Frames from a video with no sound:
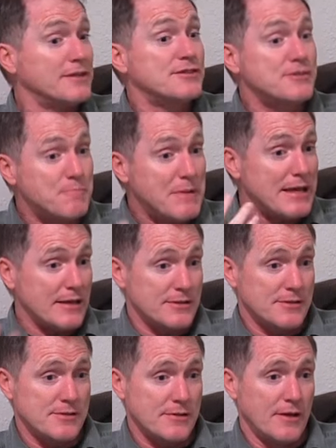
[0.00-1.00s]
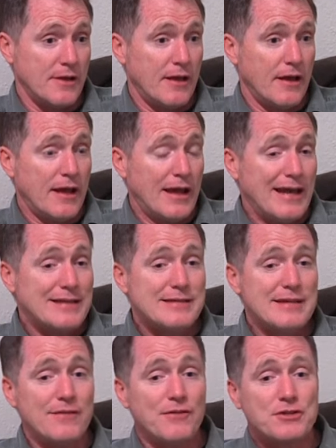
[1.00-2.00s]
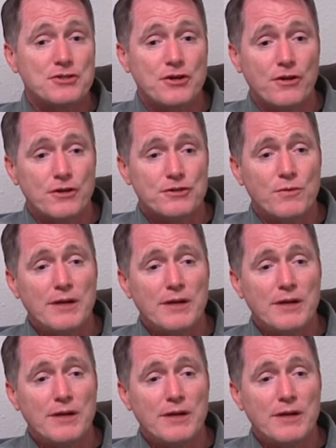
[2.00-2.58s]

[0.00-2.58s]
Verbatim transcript: it speaks. And see, in the church,